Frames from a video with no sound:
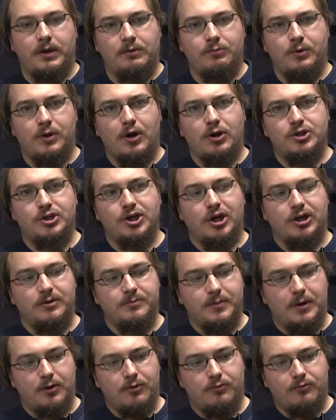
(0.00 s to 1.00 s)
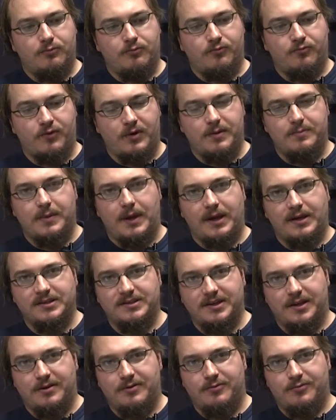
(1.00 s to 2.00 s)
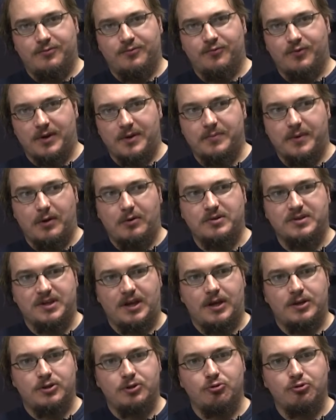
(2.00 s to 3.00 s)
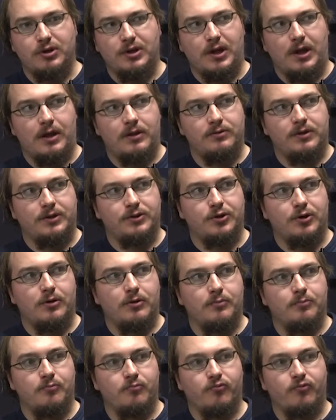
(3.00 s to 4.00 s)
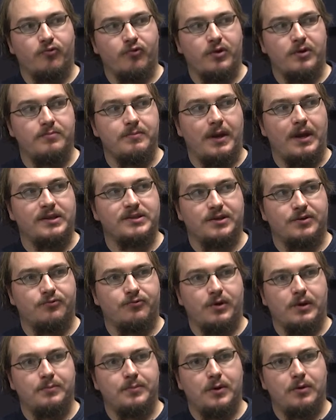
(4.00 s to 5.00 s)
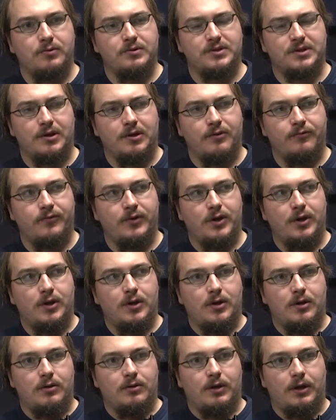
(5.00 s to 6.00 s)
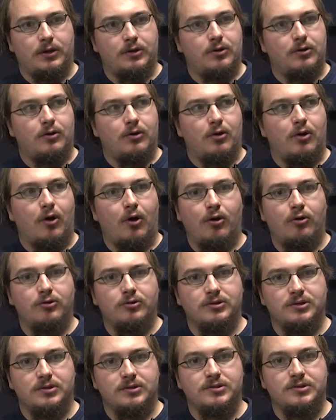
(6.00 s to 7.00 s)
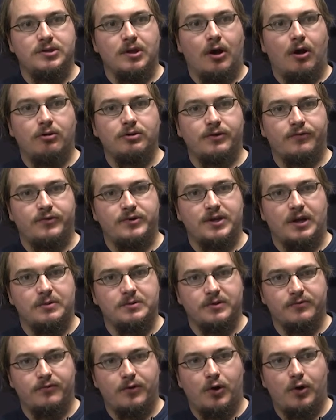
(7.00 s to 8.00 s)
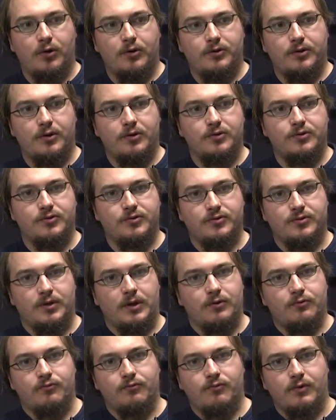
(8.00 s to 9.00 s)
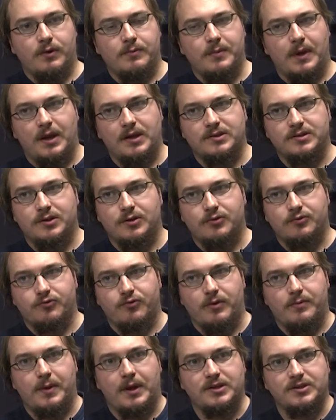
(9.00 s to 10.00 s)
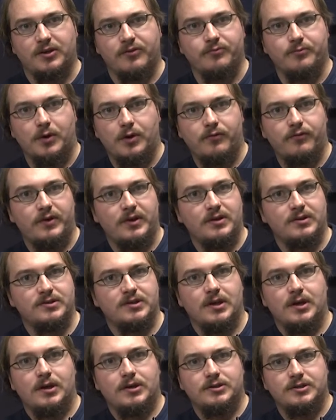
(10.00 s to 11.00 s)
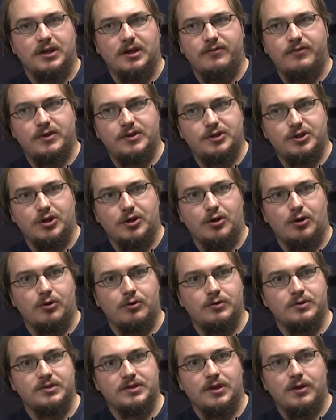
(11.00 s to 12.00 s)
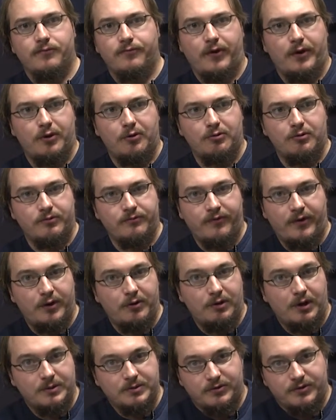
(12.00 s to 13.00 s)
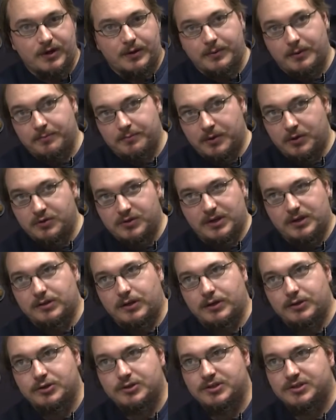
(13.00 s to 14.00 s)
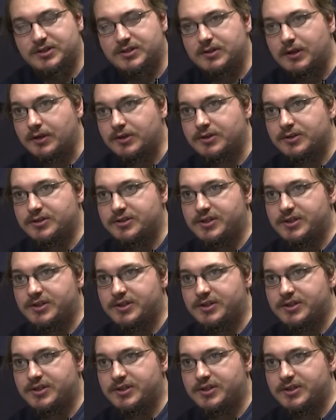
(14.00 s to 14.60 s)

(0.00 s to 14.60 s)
we are talking about remakes and reboots, and there are remakes and reboots of like all different types of art. There's like remakes. There's remakes of movies, TV shows, video games. We talk about music. There's